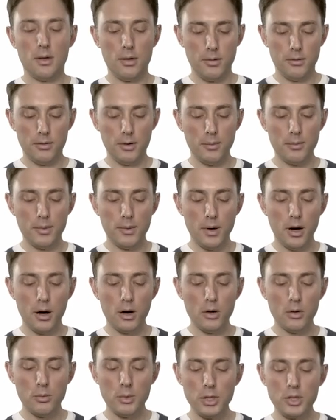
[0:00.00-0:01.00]
from
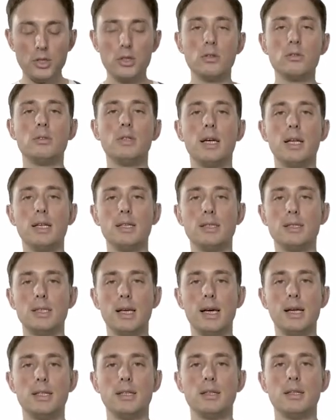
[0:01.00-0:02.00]
our original data
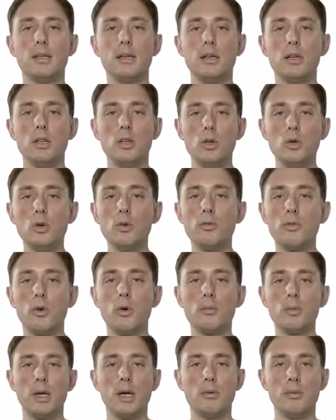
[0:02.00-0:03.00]
set
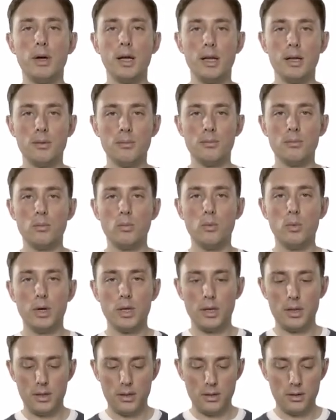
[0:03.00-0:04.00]
uniformly at random with